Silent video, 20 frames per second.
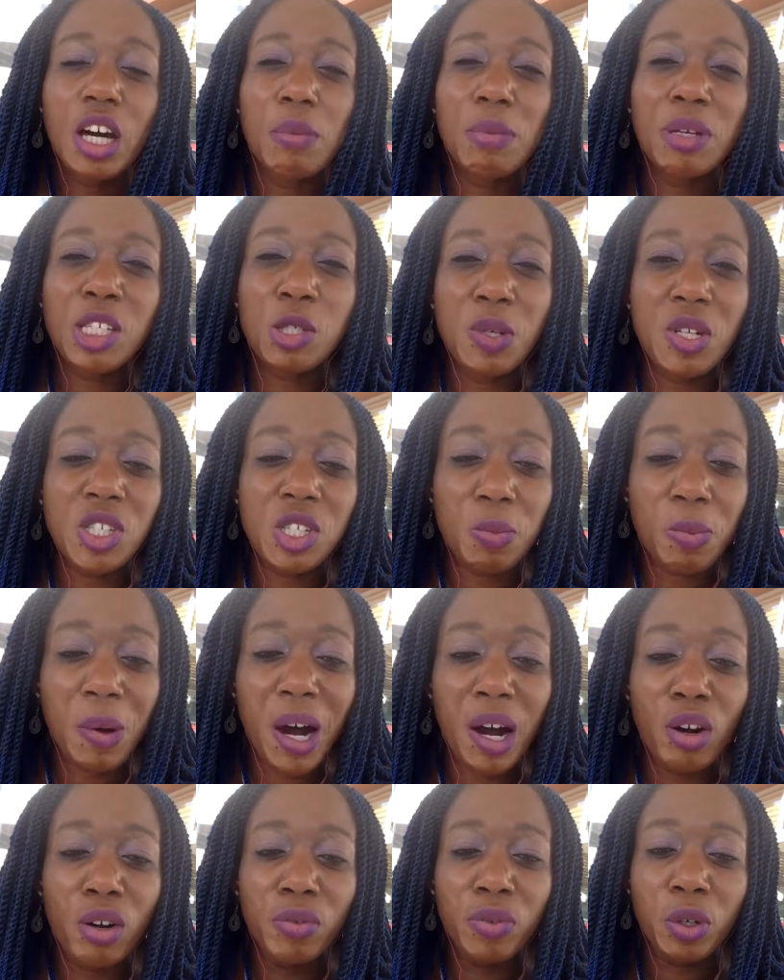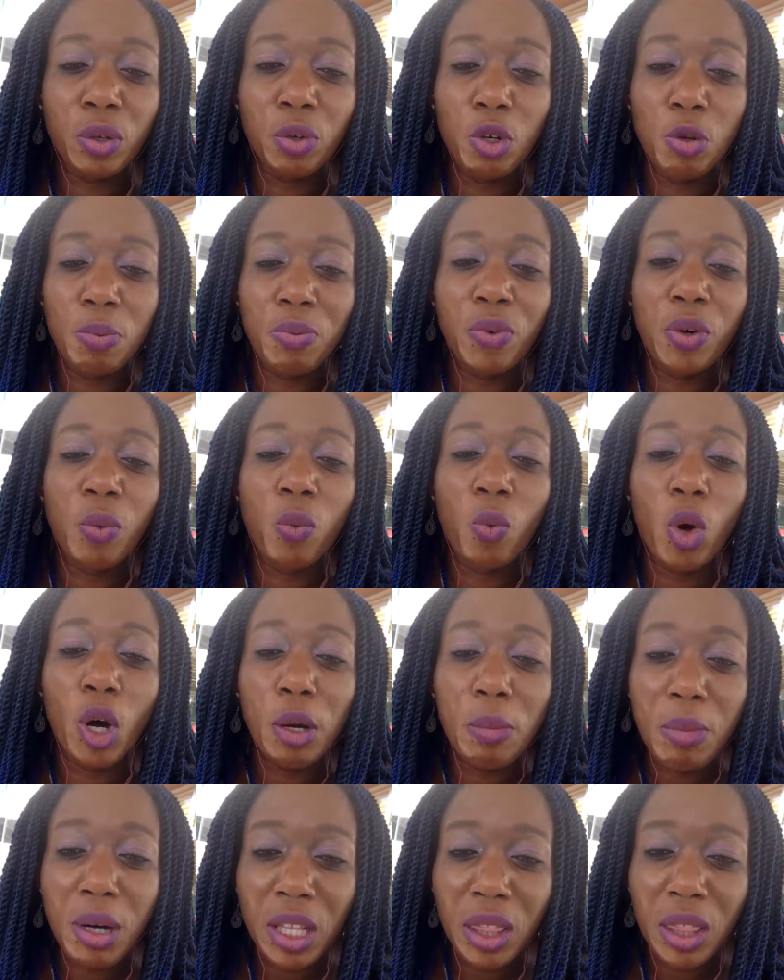Come experience the power of the group for
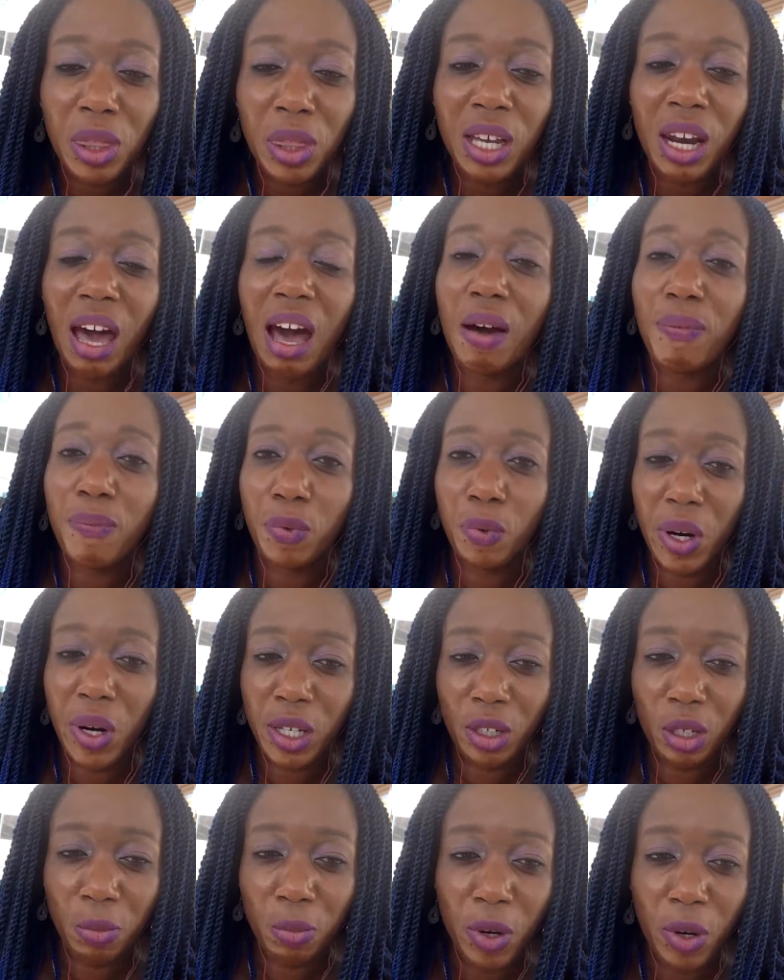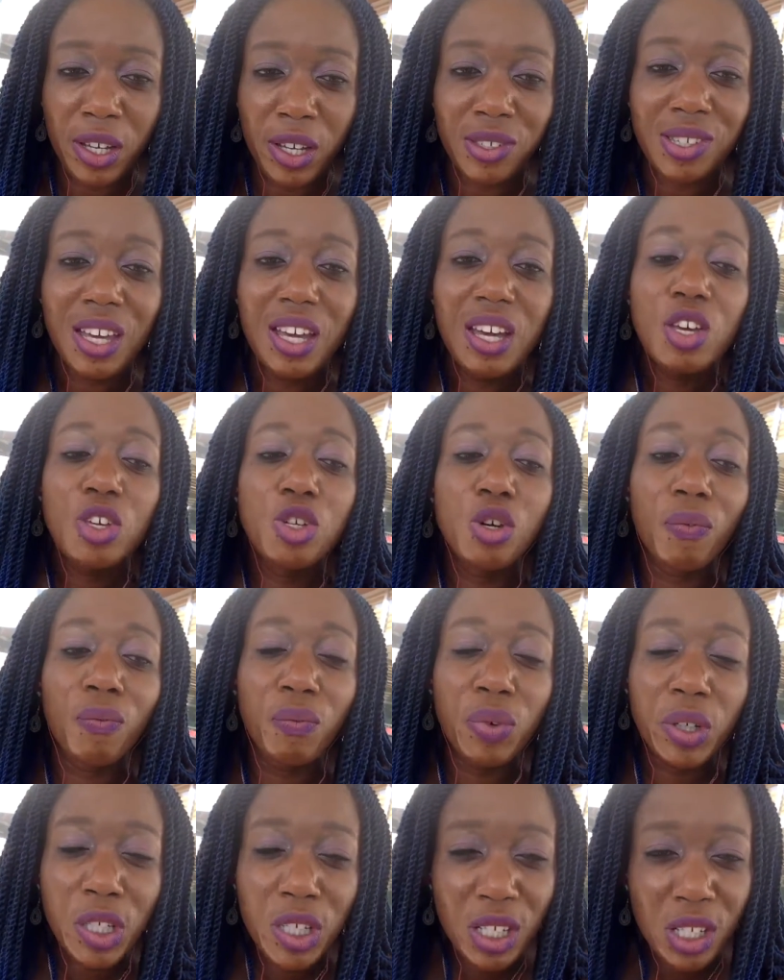one month at half the regular price. Your
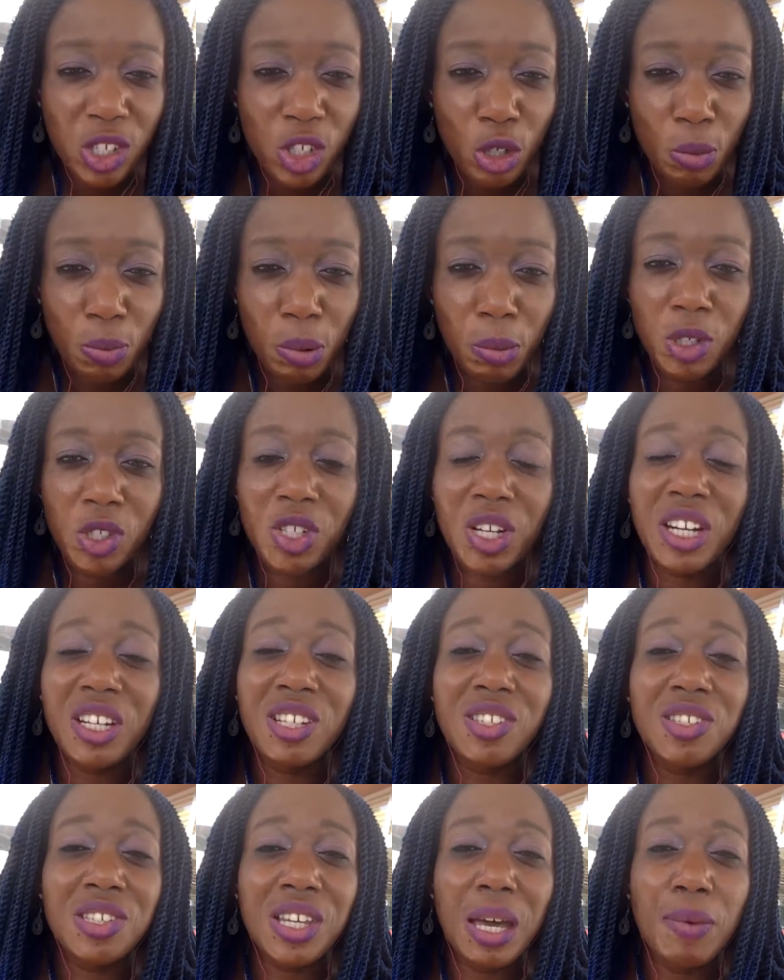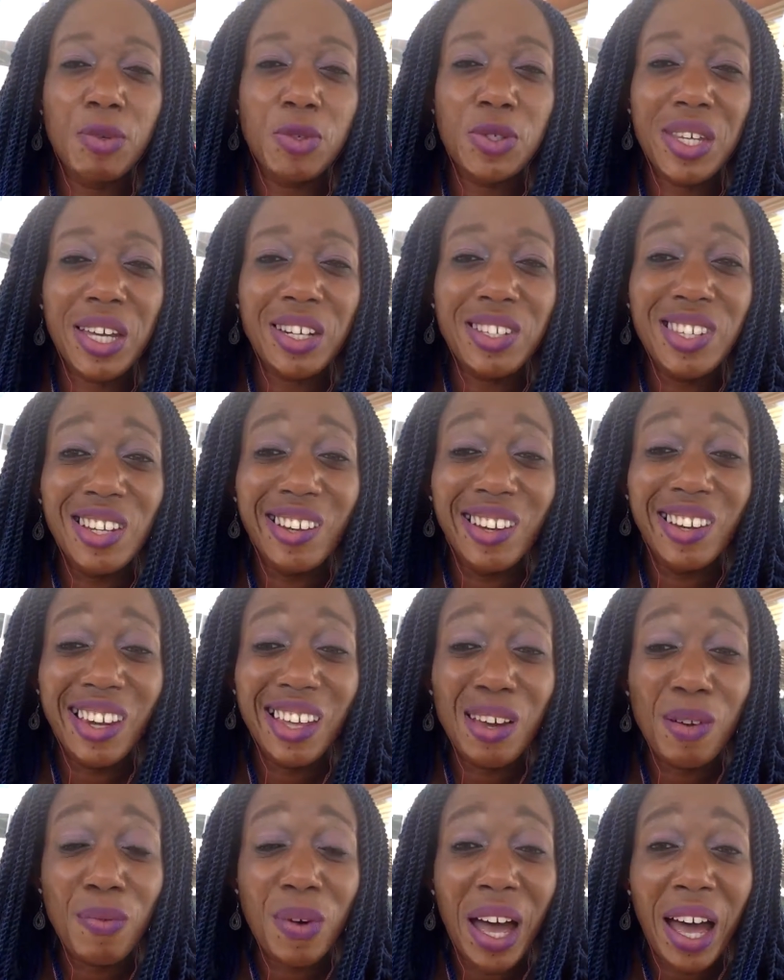vision is your permission, and it's time you started to
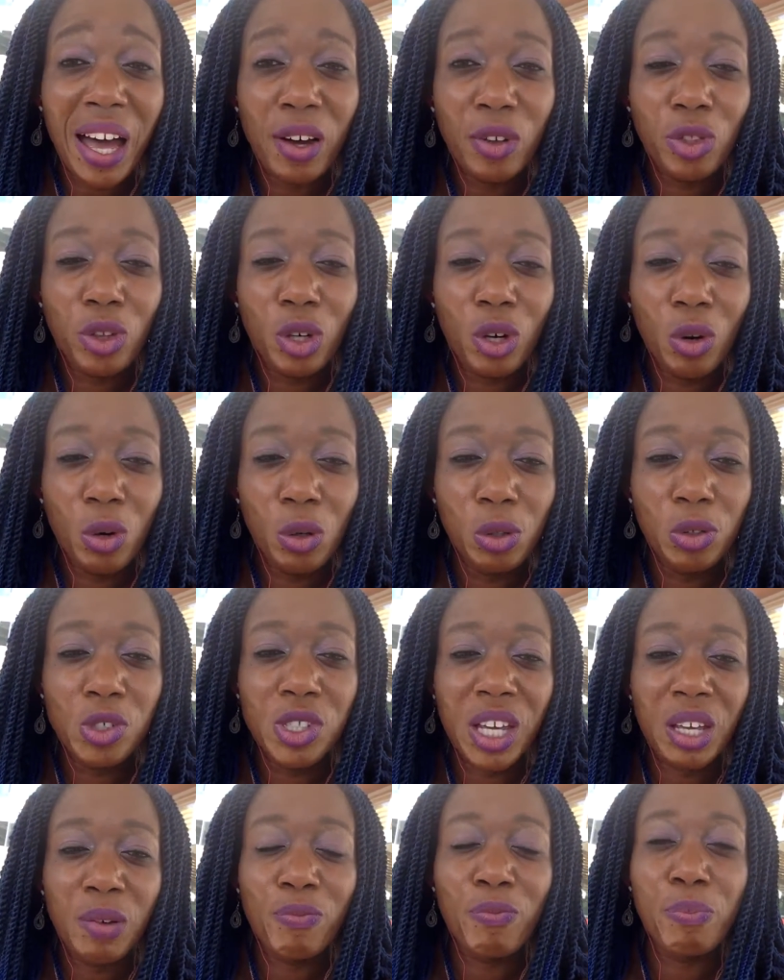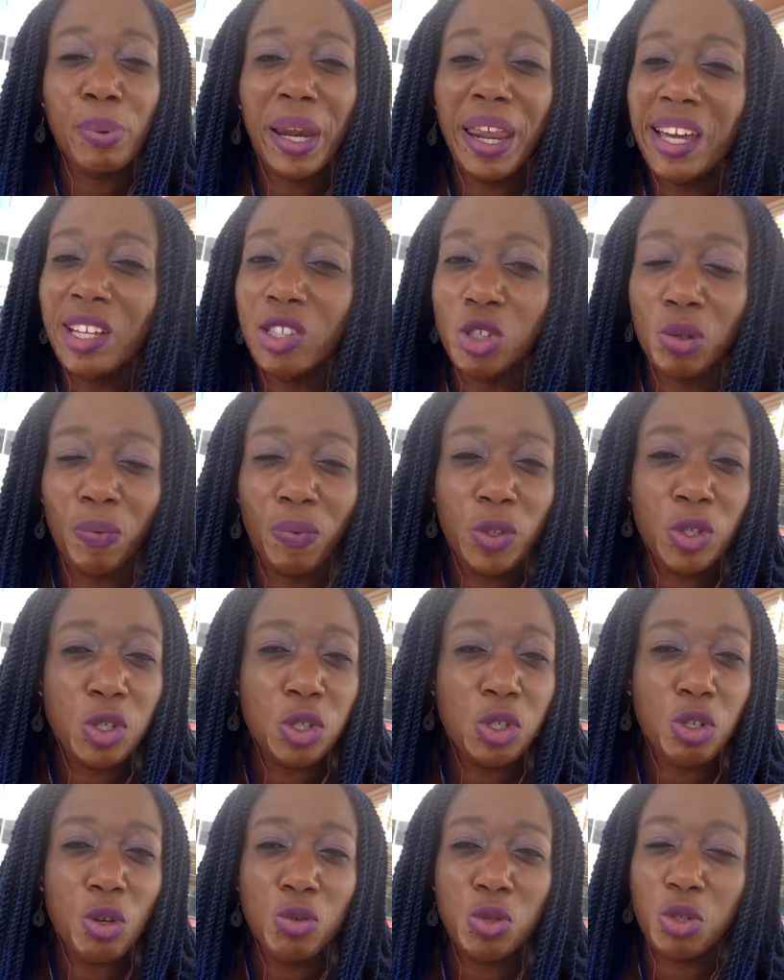live out the goals that have plagued you for
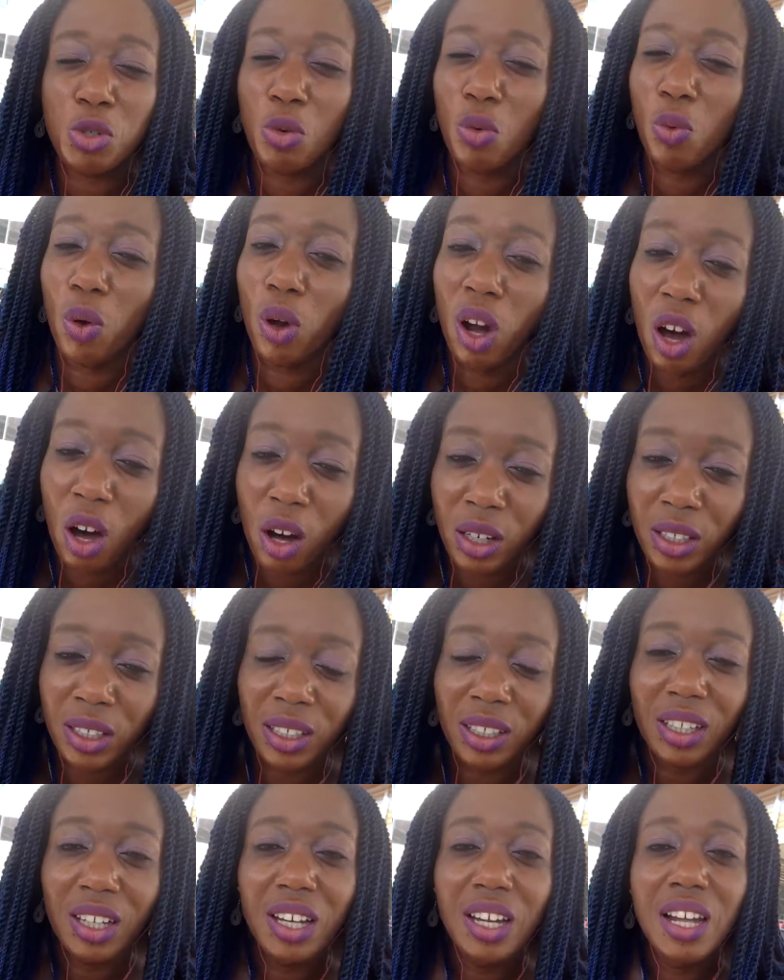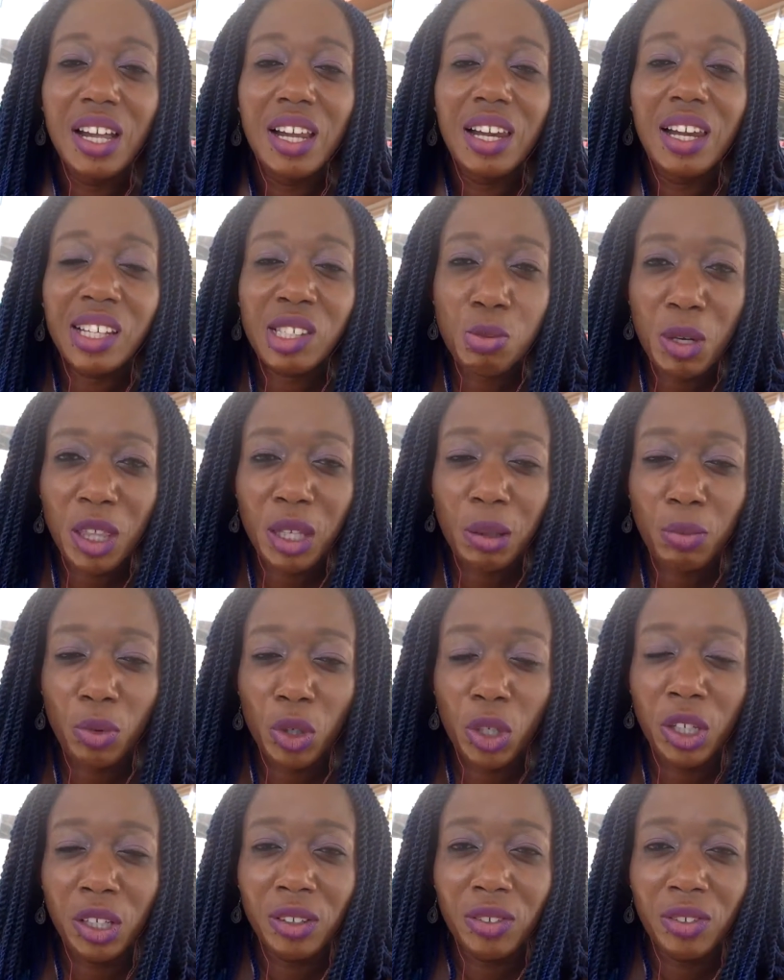so, so long. Let's make them
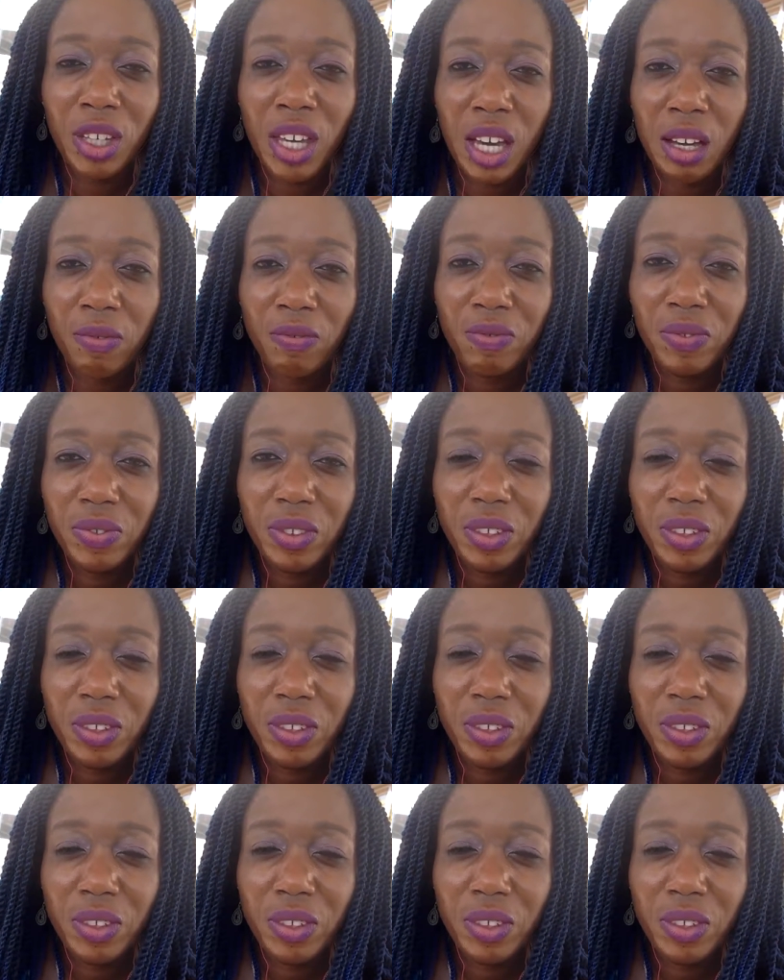real. Yeah?